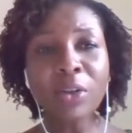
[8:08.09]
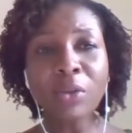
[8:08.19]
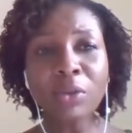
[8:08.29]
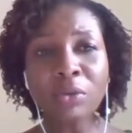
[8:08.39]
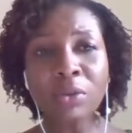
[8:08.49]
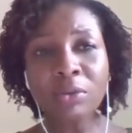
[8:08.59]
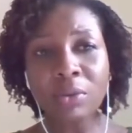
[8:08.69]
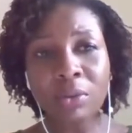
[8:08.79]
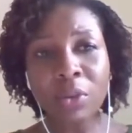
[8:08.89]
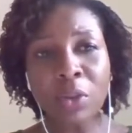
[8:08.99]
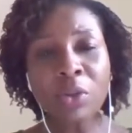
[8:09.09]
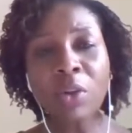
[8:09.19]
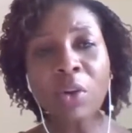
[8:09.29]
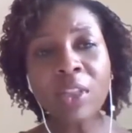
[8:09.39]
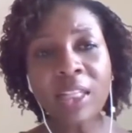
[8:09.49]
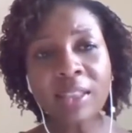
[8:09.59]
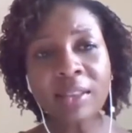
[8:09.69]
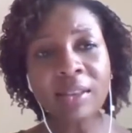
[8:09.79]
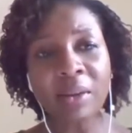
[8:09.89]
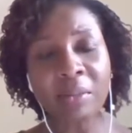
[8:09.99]
use all
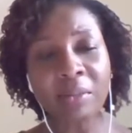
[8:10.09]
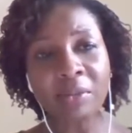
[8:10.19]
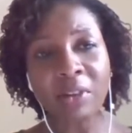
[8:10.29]
these